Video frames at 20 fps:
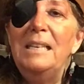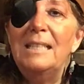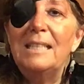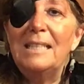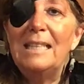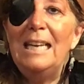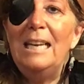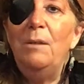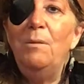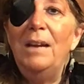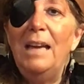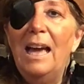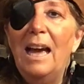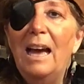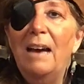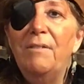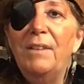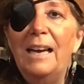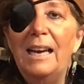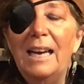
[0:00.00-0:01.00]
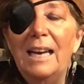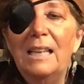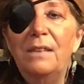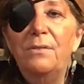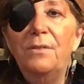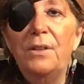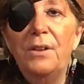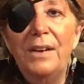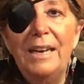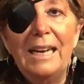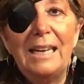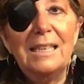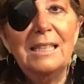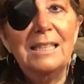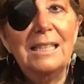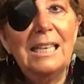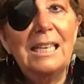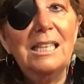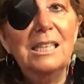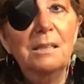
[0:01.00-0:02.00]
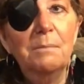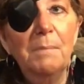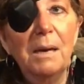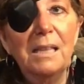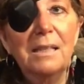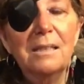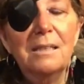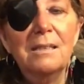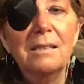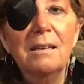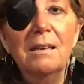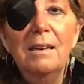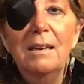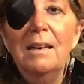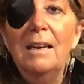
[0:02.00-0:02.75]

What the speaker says: sea we have ahead for the next 6 months,